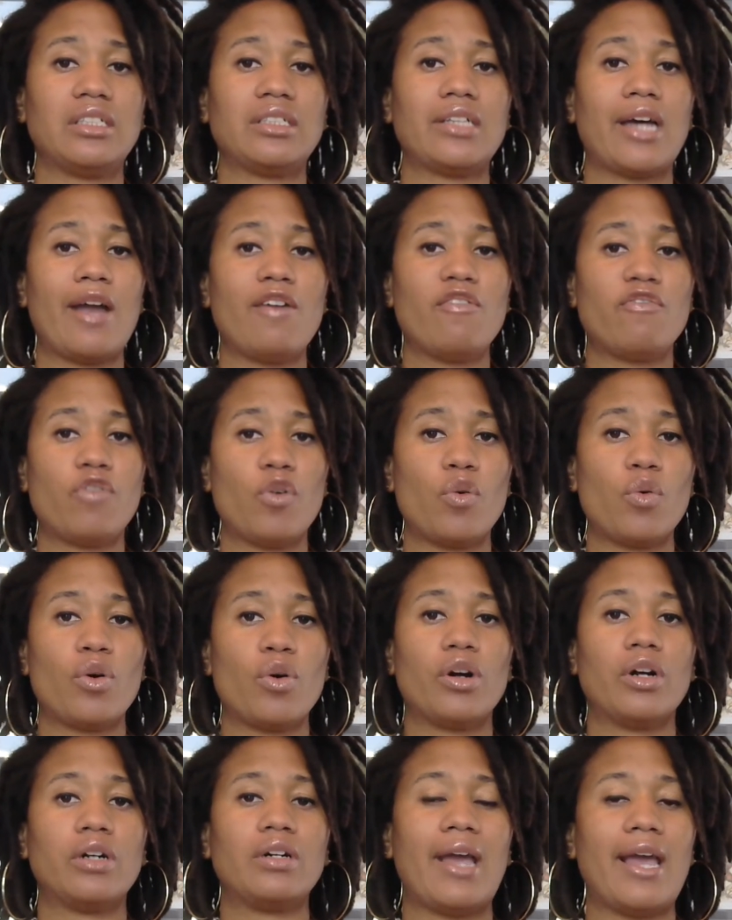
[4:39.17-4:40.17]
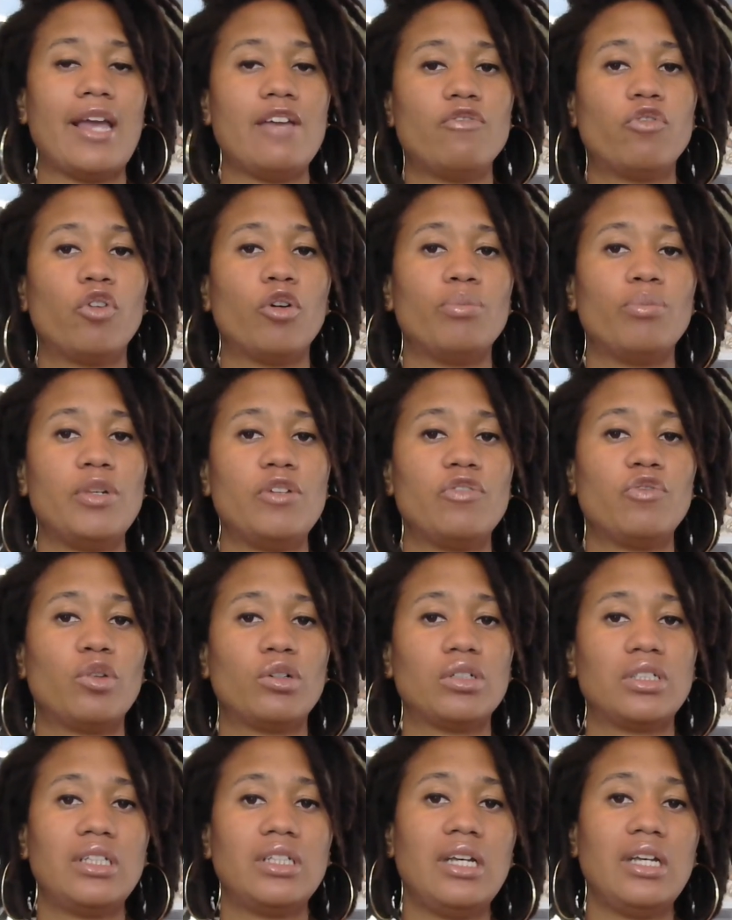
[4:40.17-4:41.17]
type 4A, 4B,
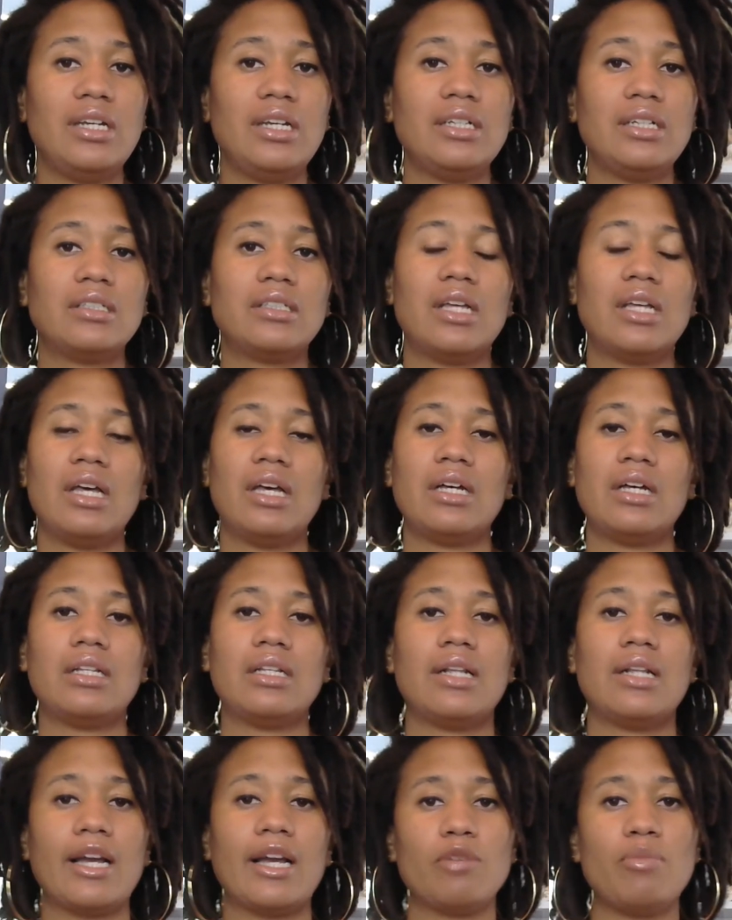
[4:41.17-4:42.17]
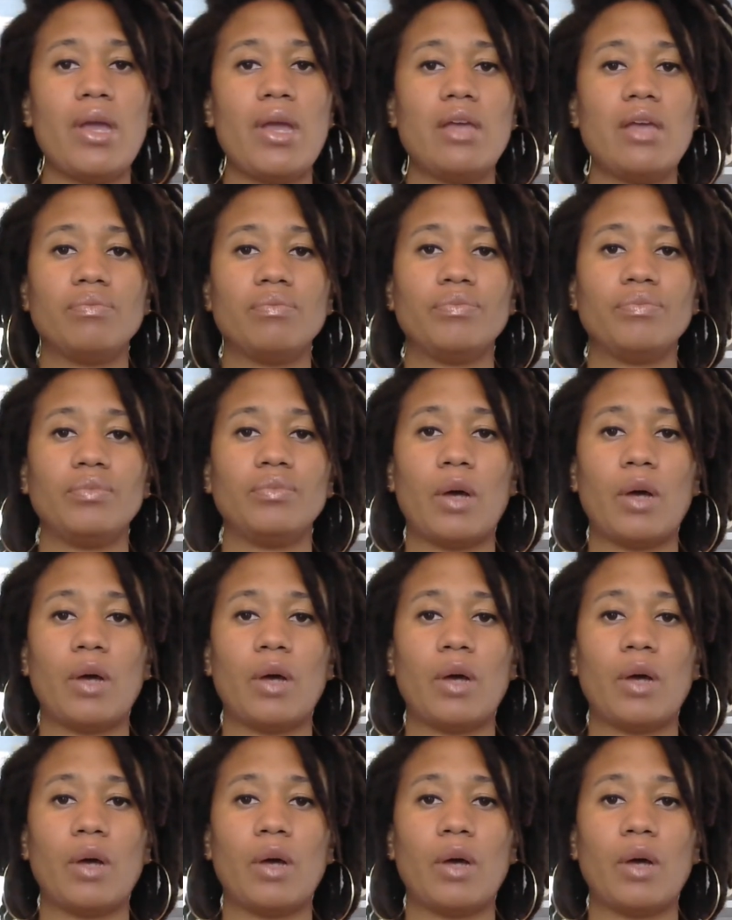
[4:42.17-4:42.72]
4Cs, like me.